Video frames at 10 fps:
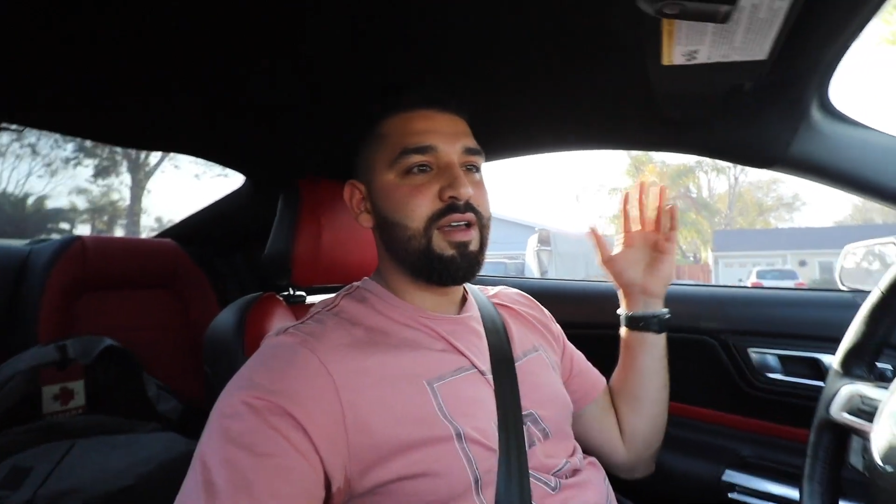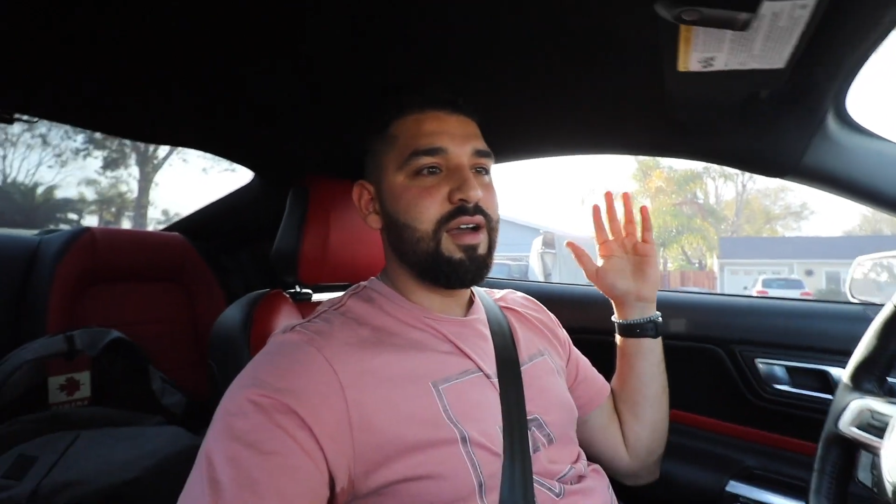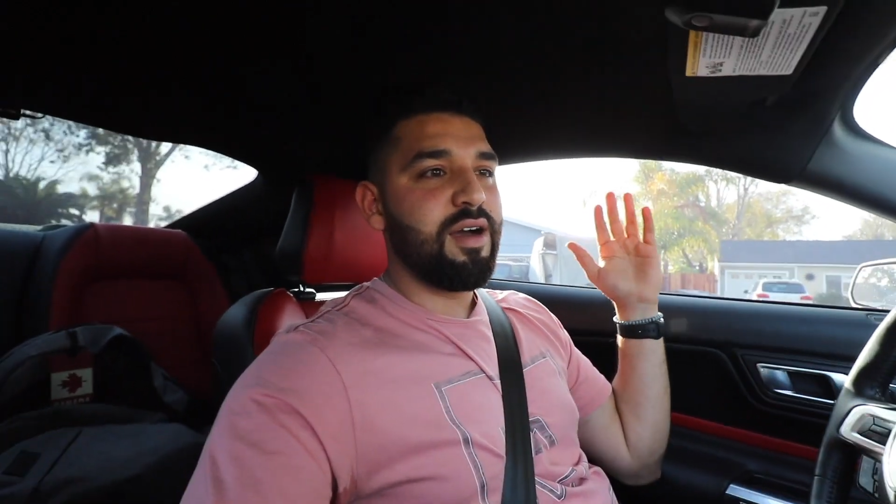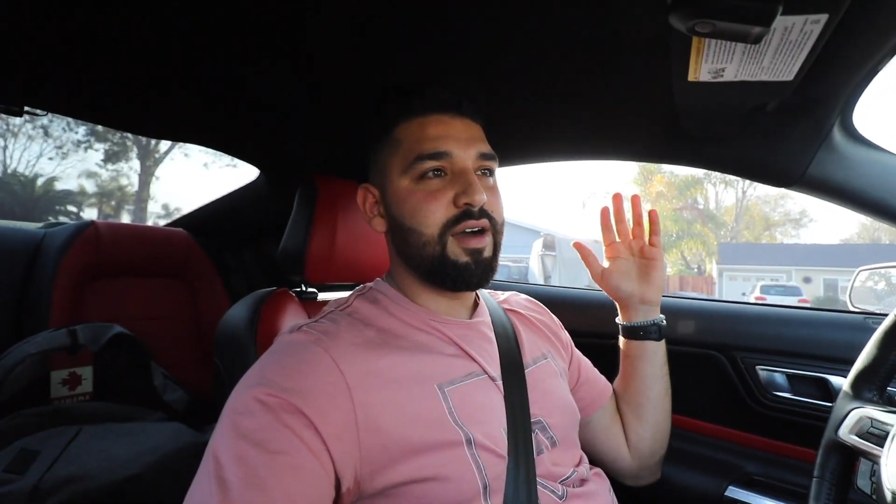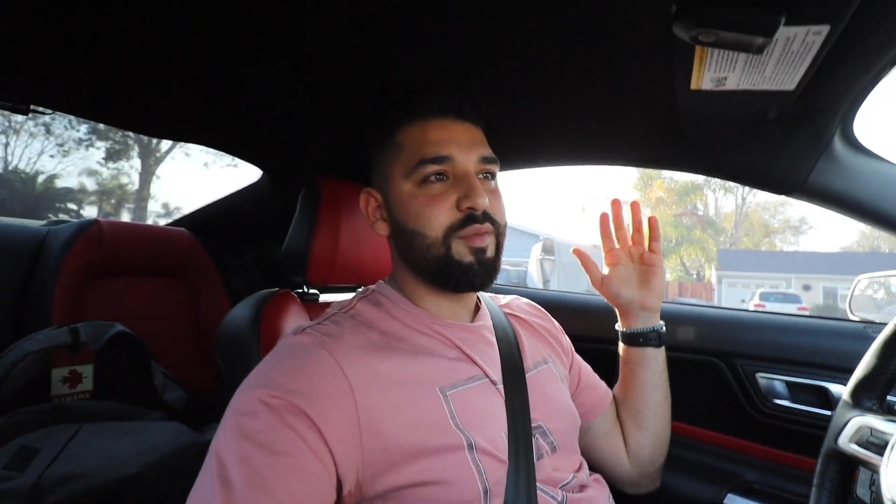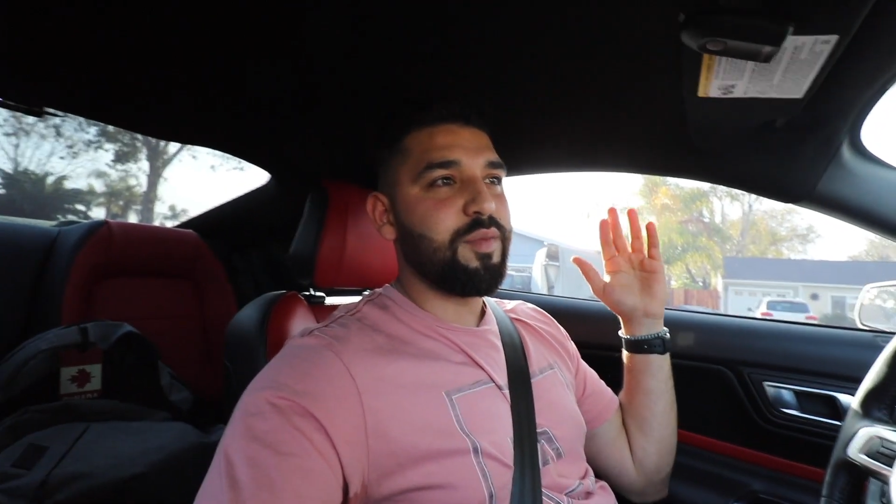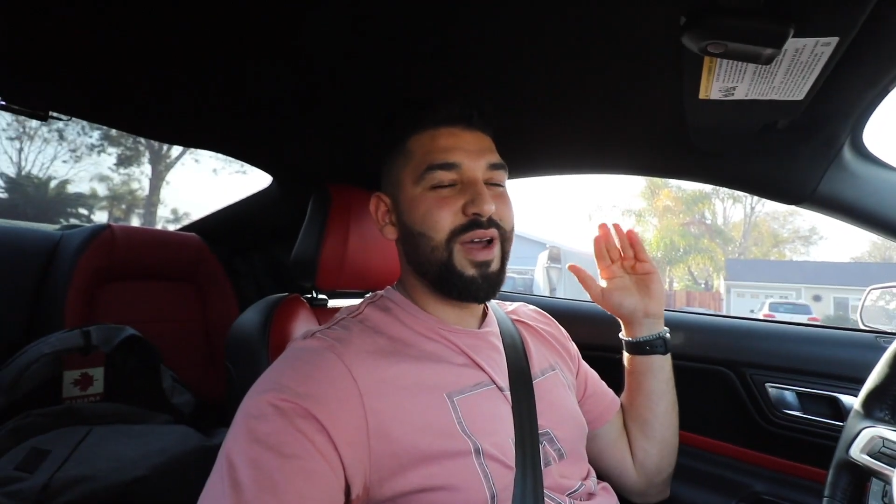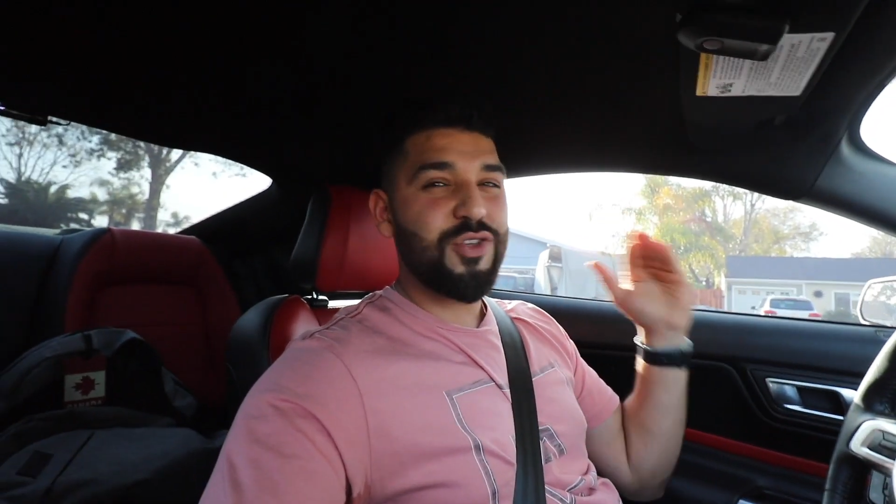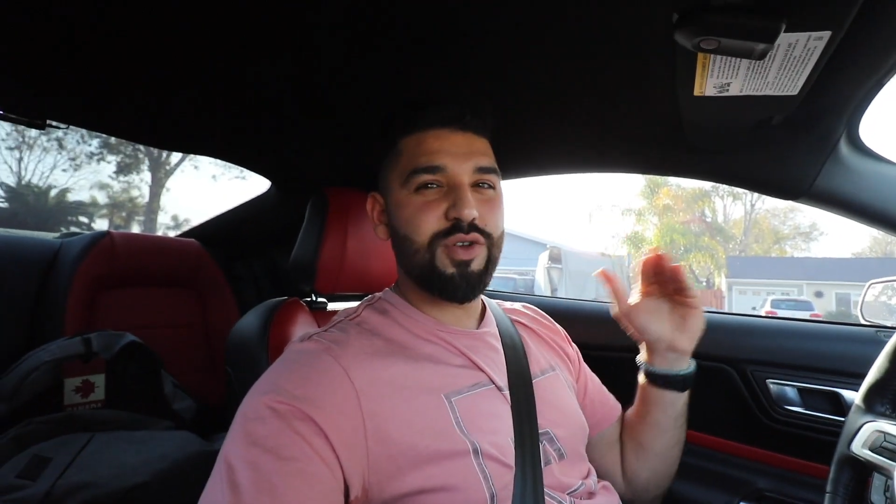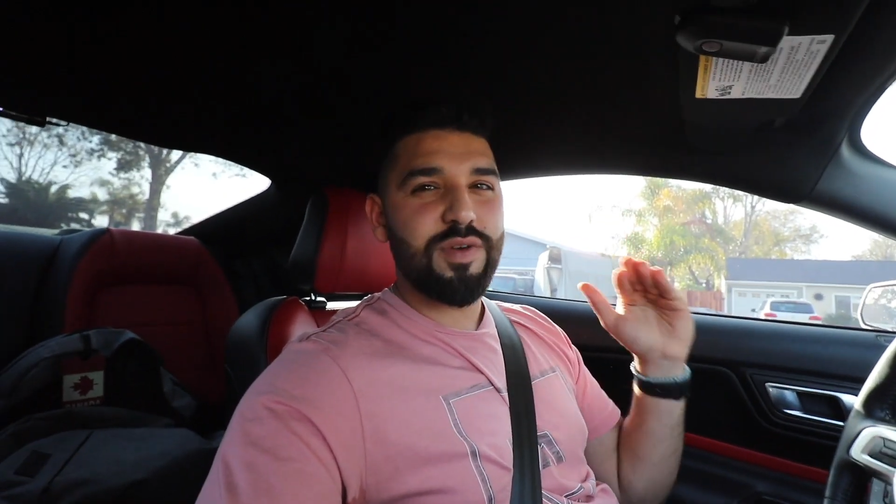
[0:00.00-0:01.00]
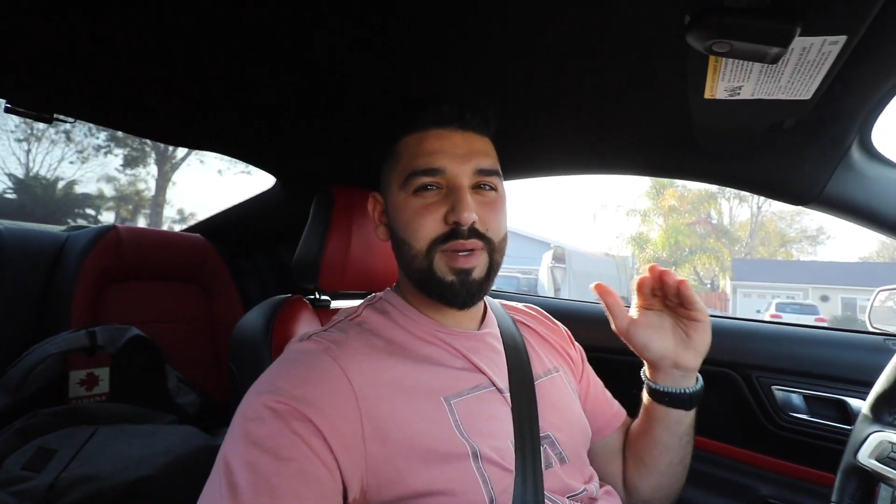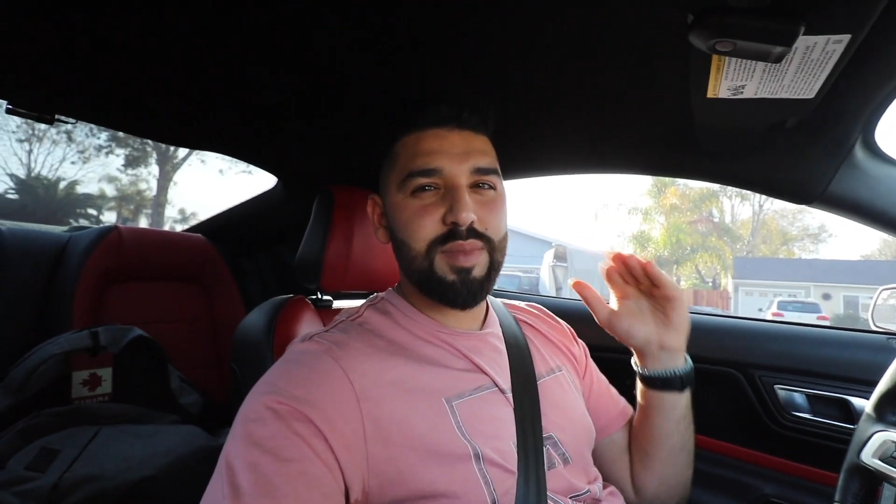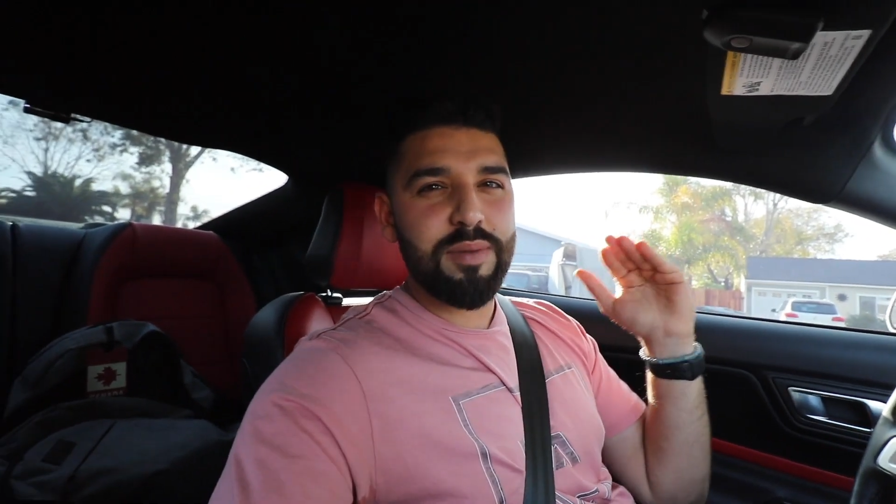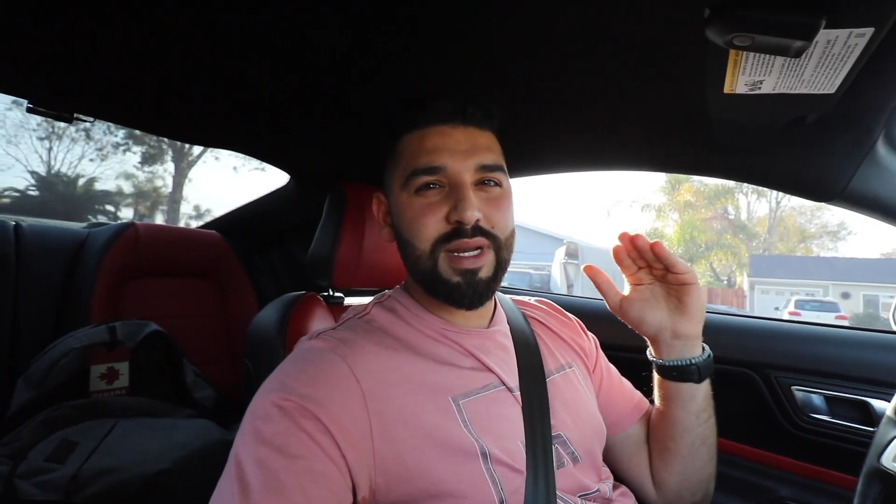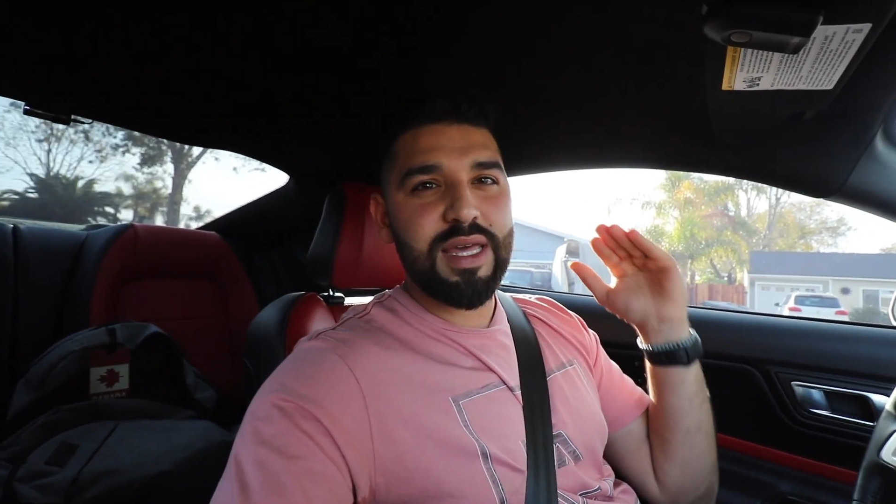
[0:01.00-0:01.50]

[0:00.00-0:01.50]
Not sure if I'm gonna be able to